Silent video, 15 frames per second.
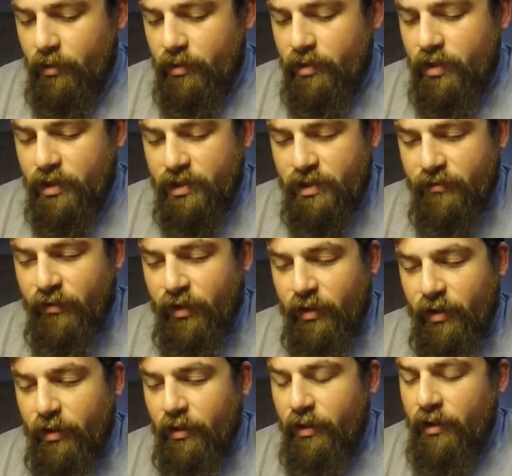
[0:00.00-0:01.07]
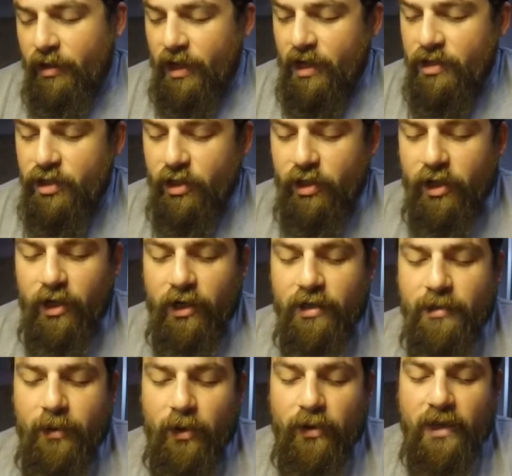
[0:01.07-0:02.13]
just in case you're
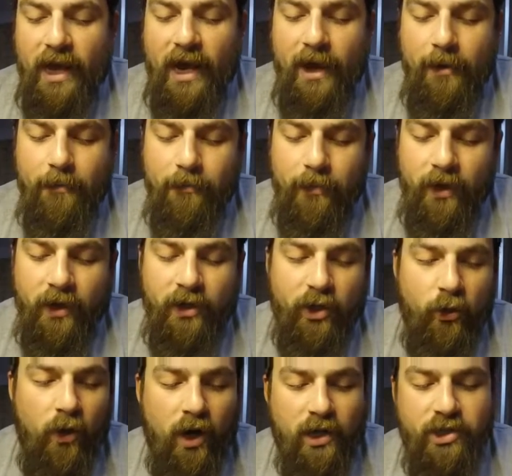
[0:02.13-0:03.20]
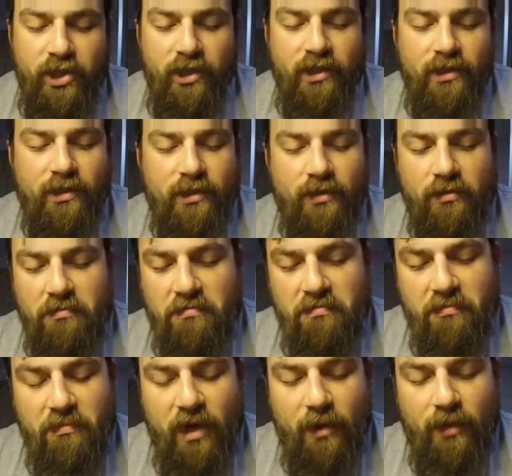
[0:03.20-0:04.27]
curious about that and you're watching this is
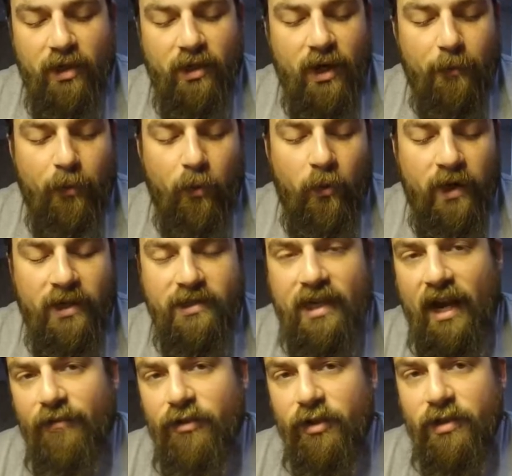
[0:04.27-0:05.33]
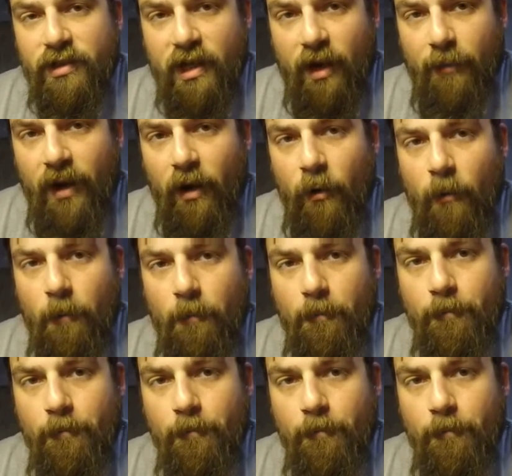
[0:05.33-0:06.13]
maybe a couple weeks after it's come out,